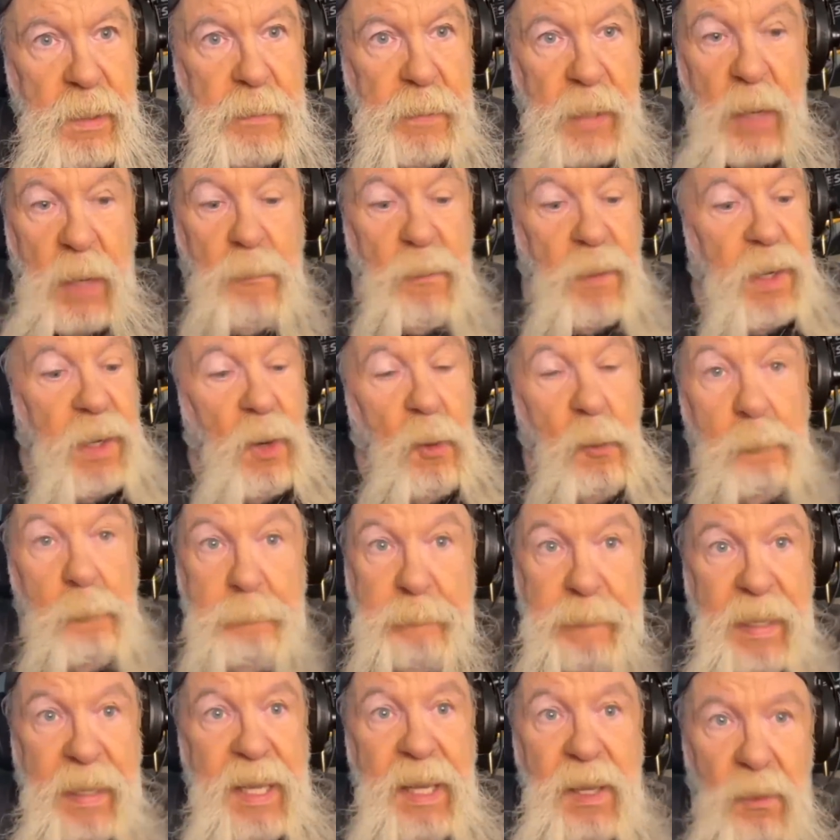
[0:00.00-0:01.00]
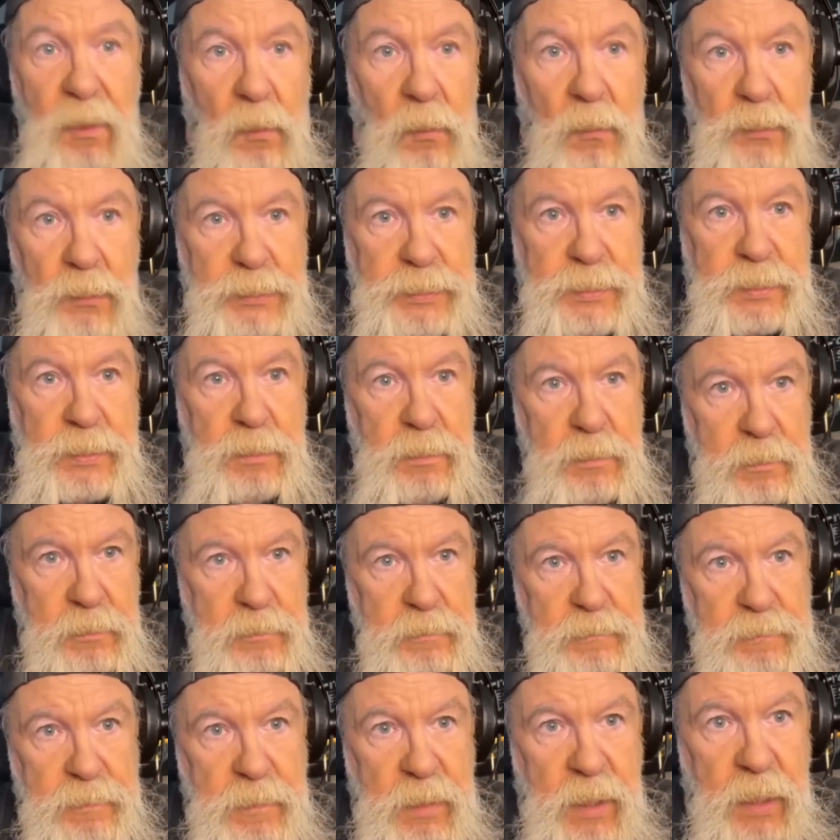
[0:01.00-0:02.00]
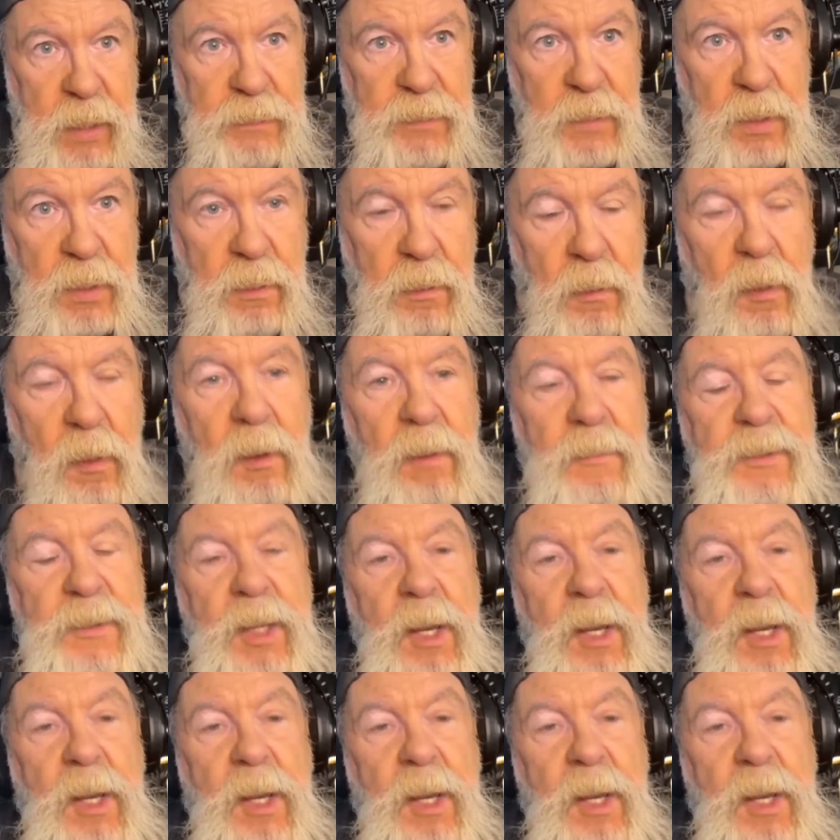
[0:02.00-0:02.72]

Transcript: There were no pills in the car.